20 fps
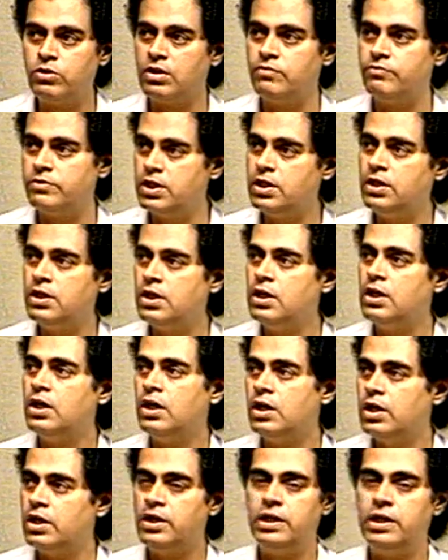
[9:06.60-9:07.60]
of the
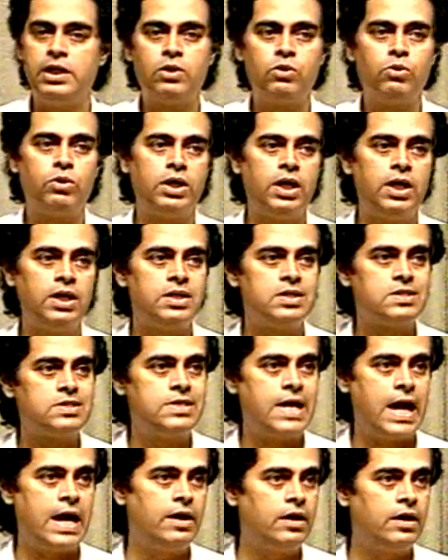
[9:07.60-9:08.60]
decoder in
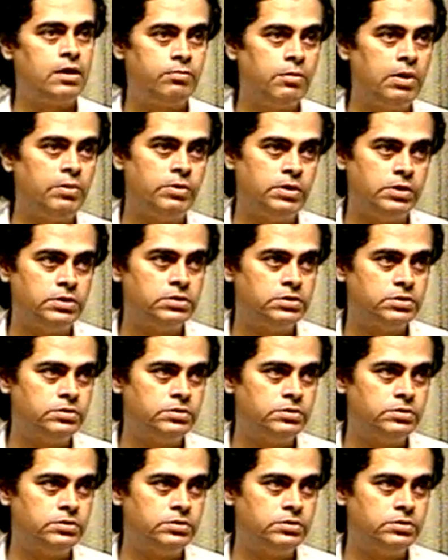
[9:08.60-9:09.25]
standard memories.